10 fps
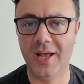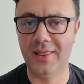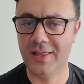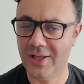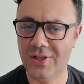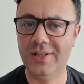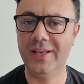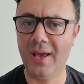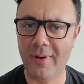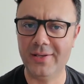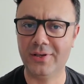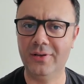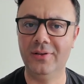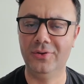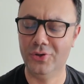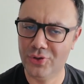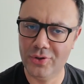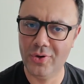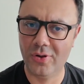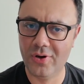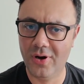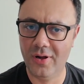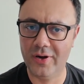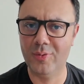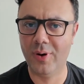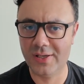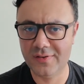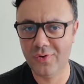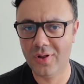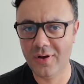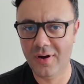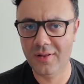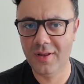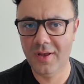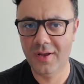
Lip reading: And they literally kept asking, you sure no alcohol? Are you positive no alcohol?